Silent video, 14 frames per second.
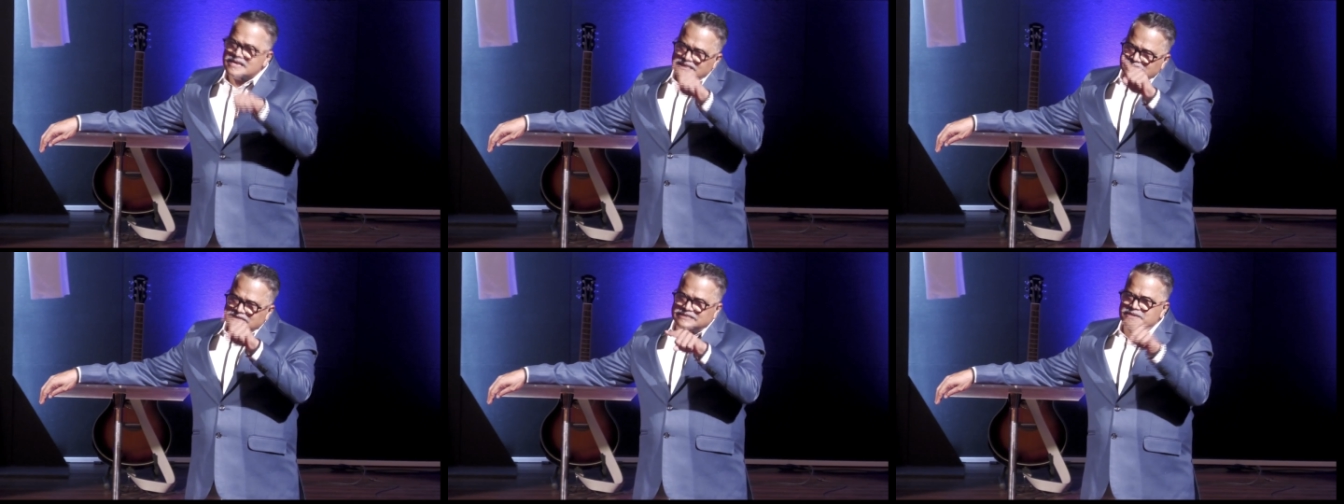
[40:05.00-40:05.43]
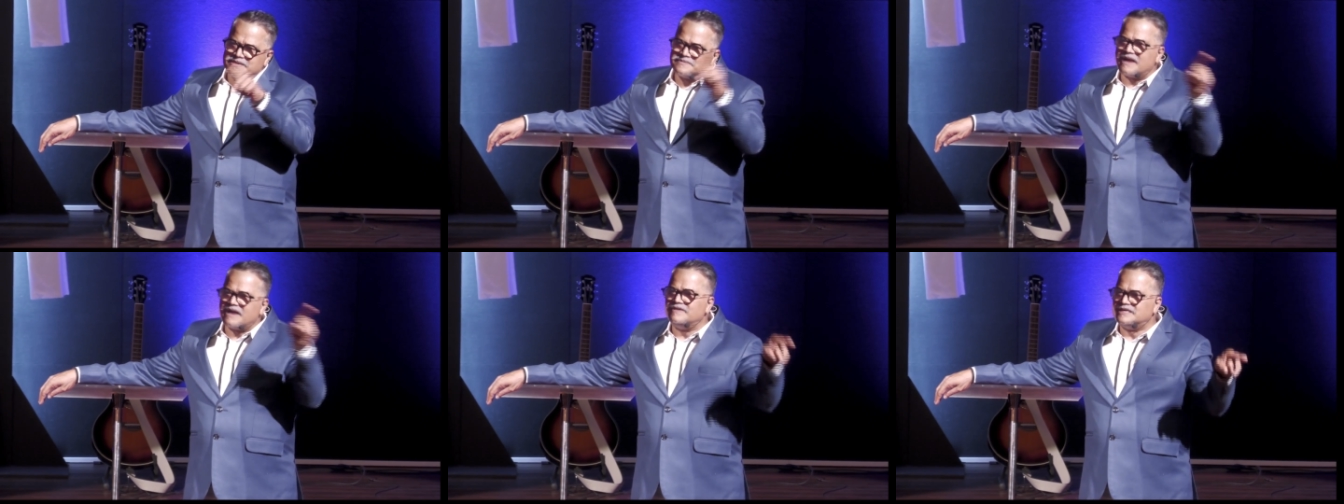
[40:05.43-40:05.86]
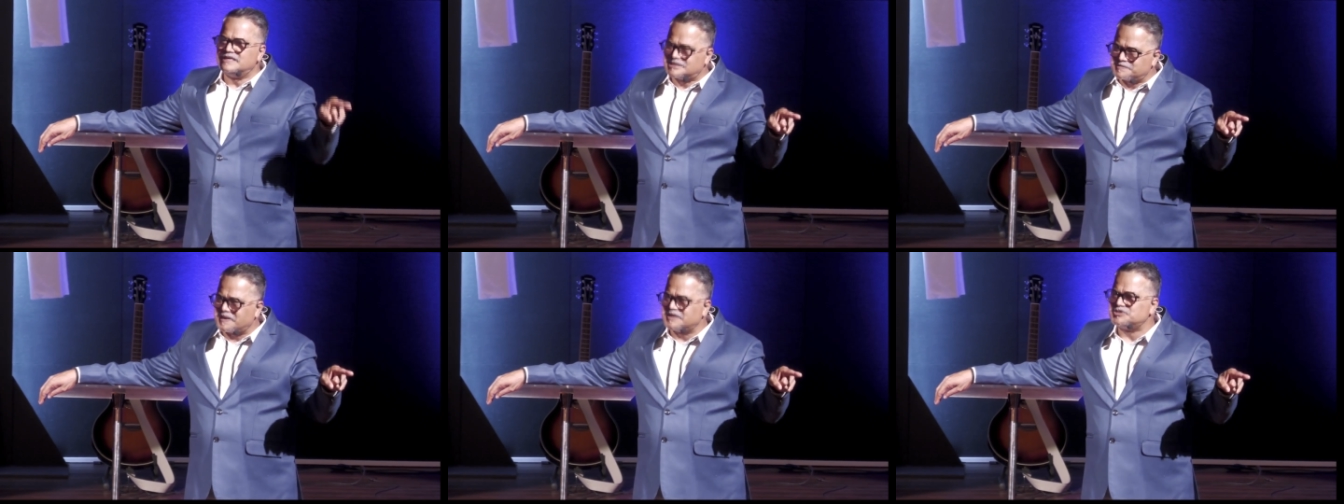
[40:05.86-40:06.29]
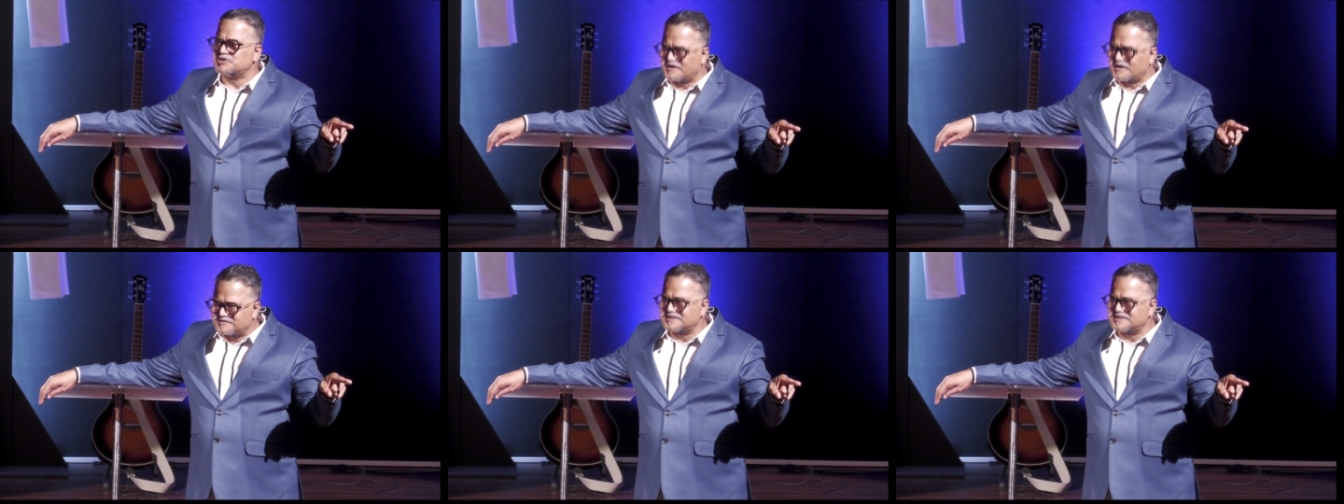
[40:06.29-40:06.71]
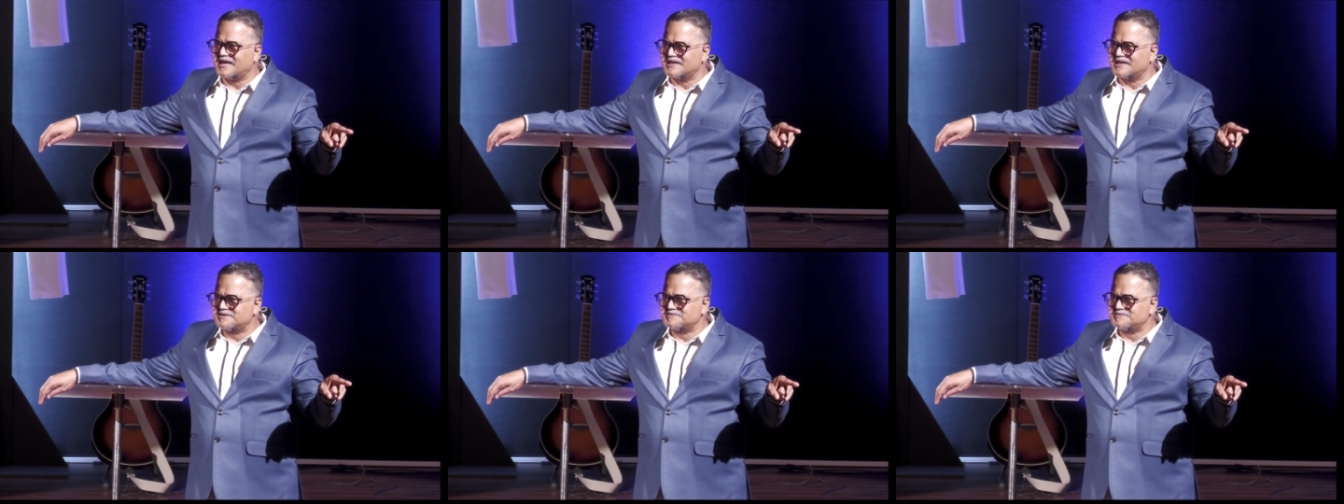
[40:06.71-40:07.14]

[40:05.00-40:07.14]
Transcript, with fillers: is the same guy who will despise you after that.